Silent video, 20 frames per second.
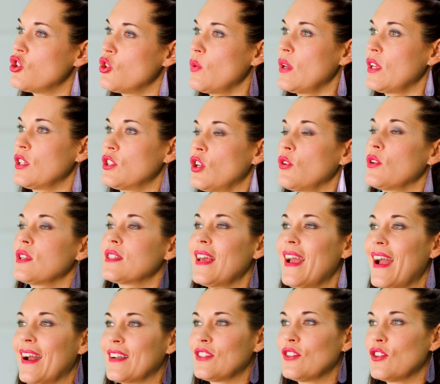doing so is to
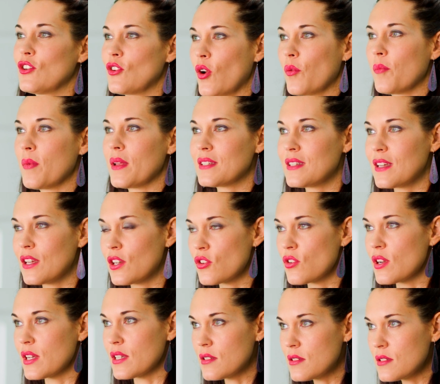act in your own best
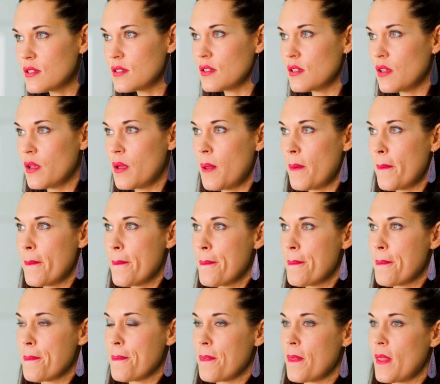interests.
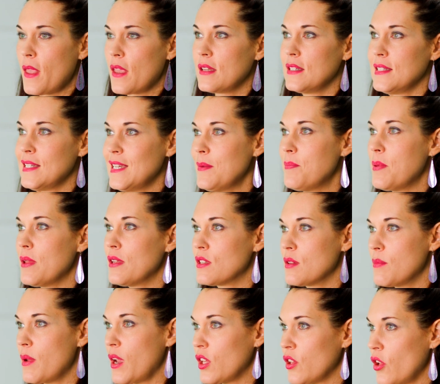Deep,
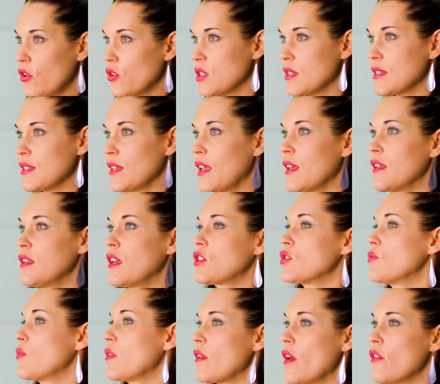intimate closeness and
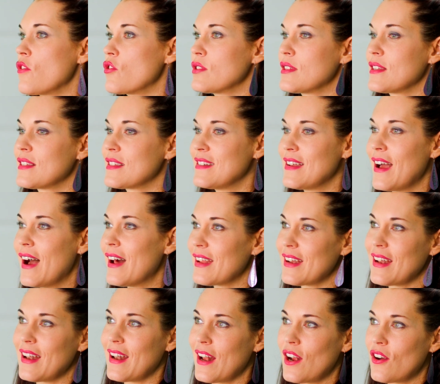connection with others is not
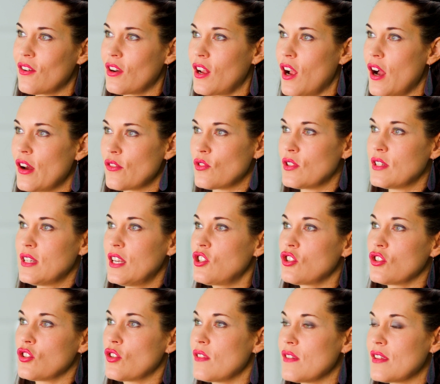an inherent
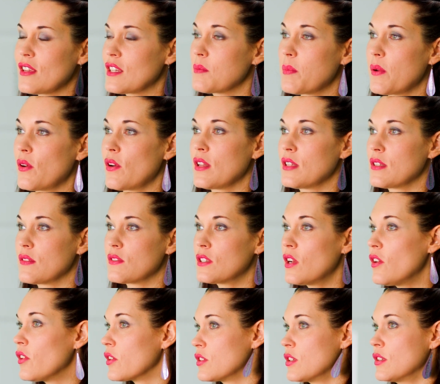contradiction to the experience of
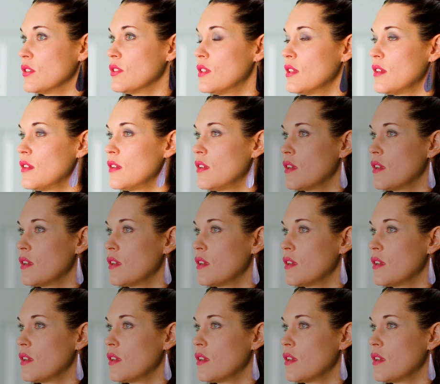solitude.